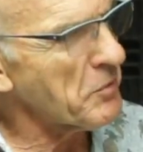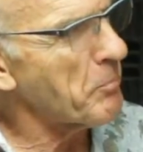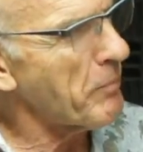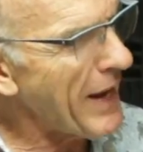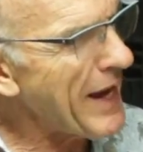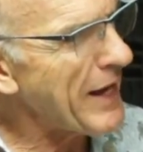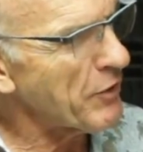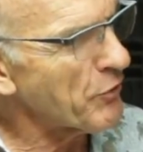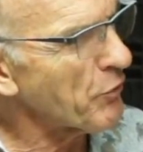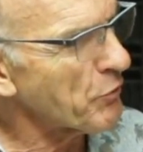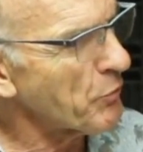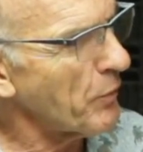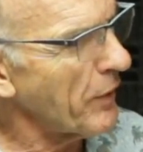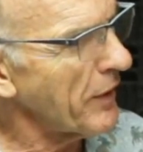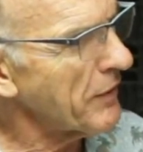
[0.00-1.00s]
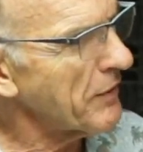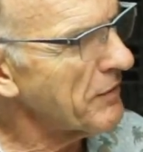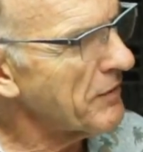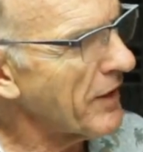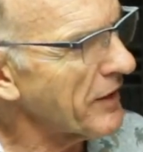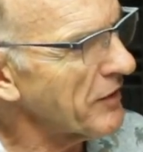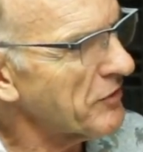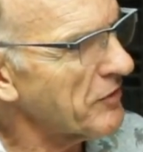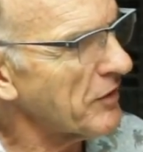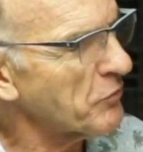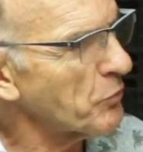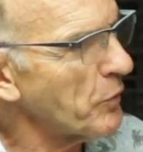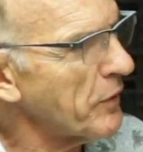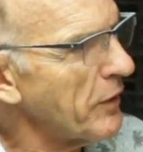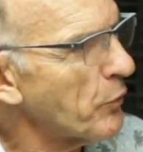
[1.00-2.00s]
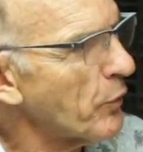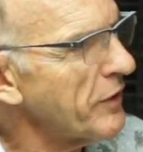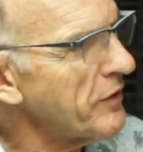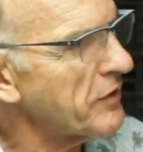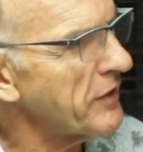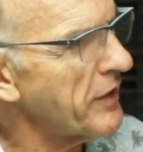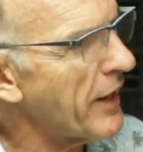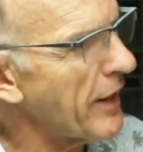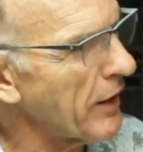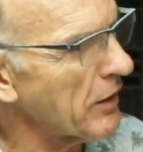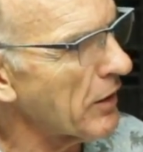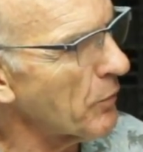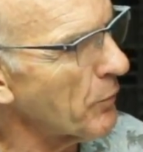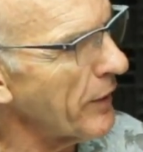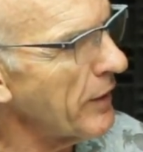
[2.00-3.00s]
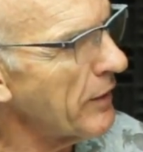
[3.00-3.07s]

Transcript: a bad earthquake? I guess we're in denial, aren't we?